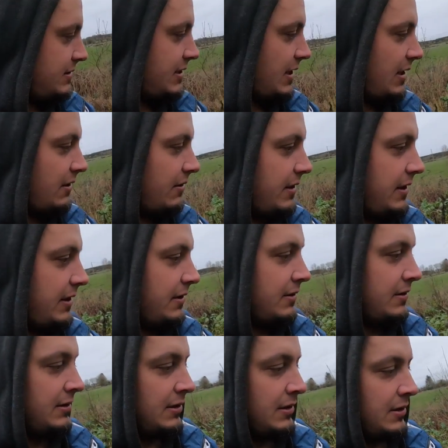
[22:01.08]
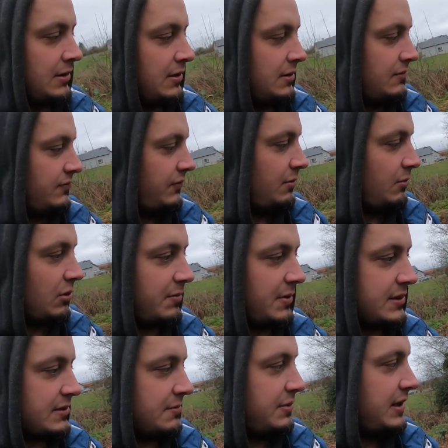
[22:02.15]
celery, a few more
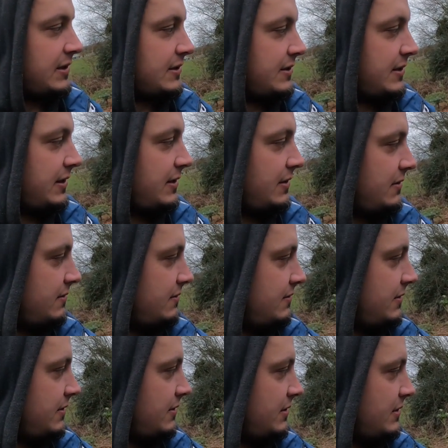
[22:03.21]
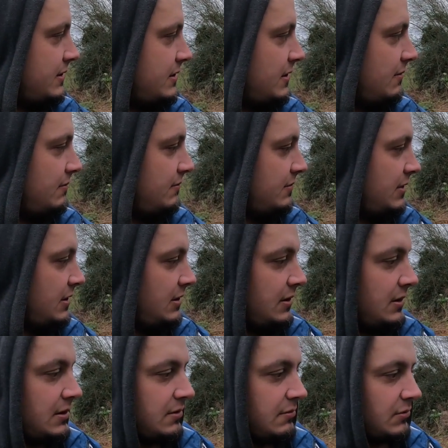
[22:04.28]
bits and pieces here. There is some
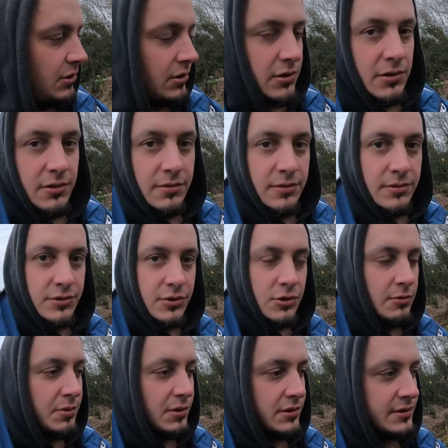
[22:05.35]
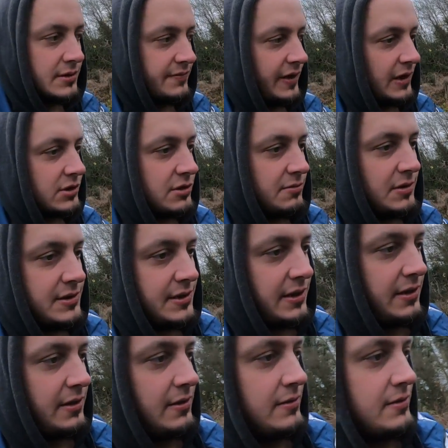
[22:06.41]
more tuberous vegetables here,